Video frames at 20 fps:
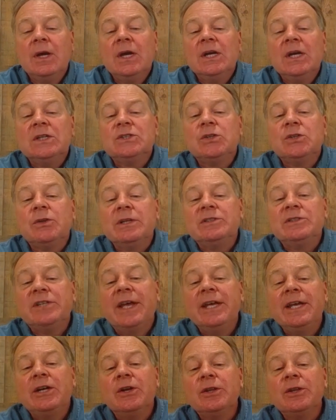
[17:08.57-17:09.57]
So the
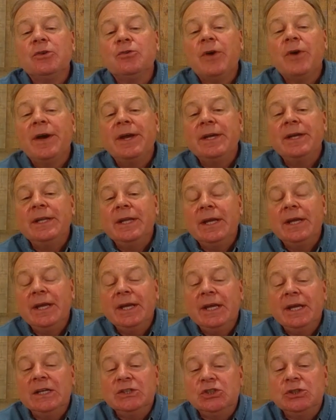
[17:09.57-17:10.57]
tank on the right
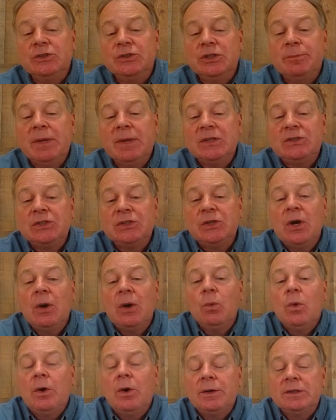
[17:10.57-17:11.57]
is your domestic hot
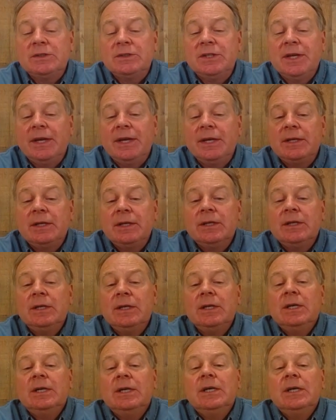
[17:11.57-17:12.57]
water tank.
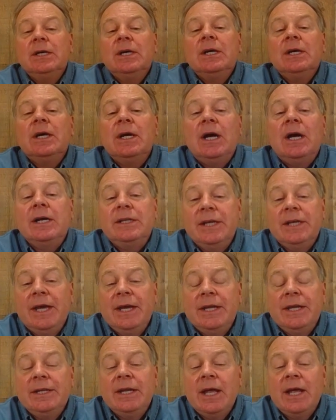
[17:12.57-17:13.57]

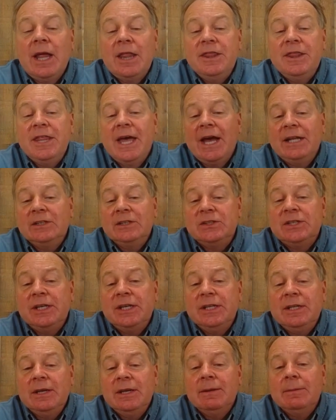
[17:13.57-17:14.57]
Again, that is
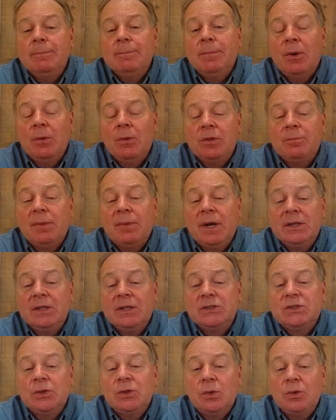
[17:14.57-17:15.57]
heated both by the
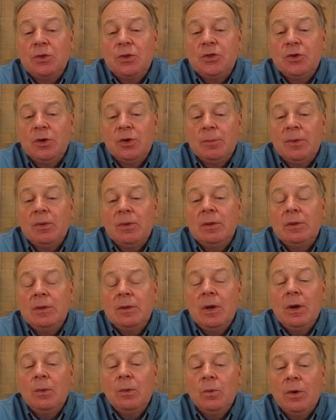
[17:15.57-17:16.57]
solar thermal
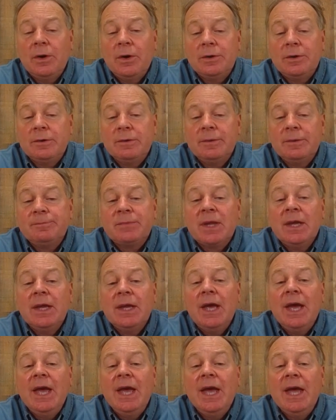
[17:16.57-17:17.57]
hot water
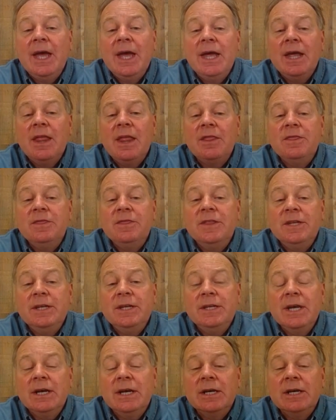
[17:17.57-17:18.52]
and the